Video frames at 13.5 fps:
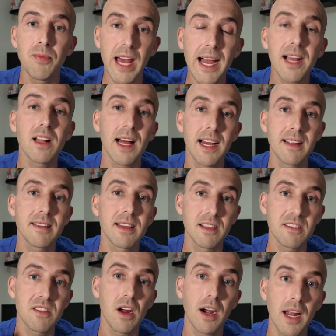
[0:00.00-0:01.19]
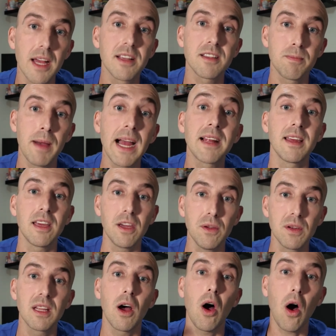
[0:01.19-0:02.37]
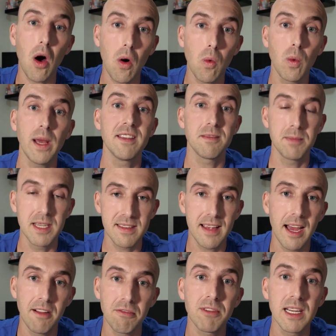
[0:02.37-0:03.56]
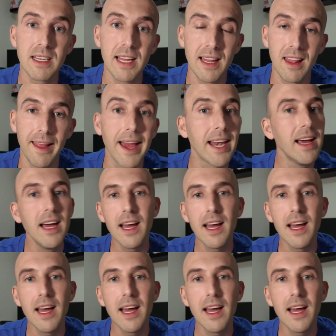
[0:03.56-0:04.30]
that client's going to start expecting you to always miss every deadline.